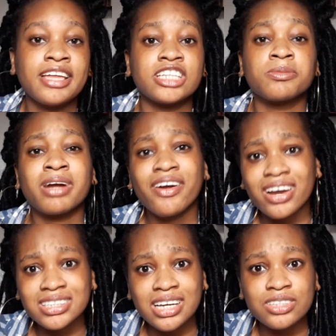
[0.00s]
There's some
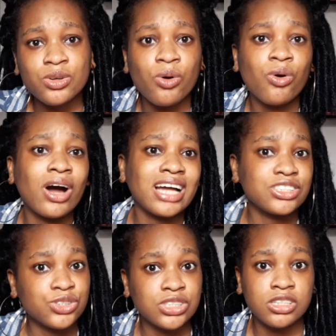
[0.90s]
characters or
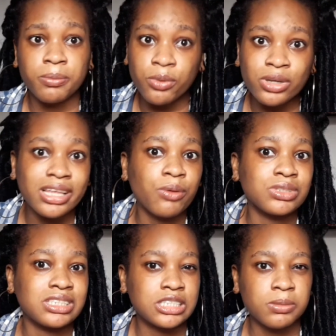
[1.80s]
attitudes in a book that
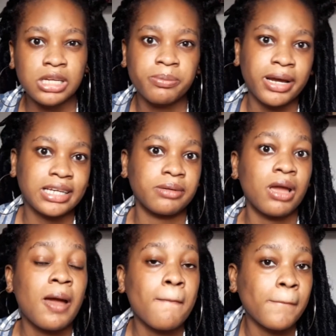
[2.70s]
was displayed by the
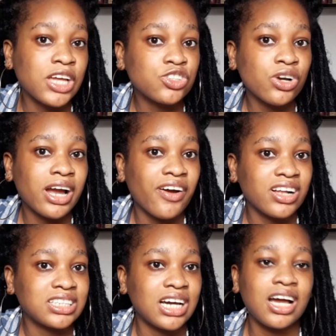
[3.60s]
major
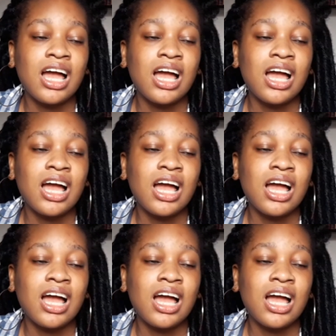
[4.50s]
character,